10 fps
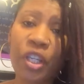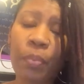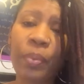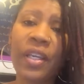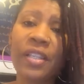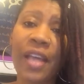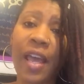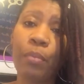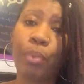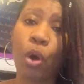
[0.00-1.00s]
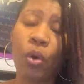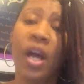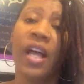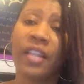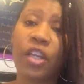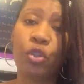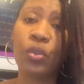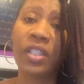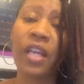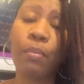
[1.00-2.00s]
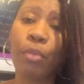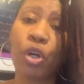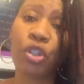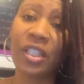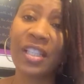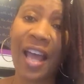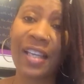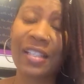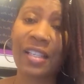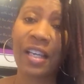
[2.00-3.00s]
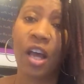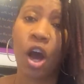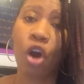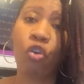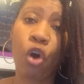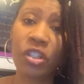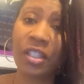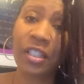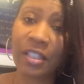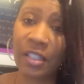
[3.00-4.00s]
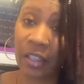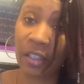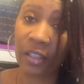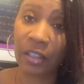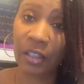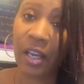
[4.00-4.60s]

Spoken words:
A ship is a boat that you send merchandise across the sea.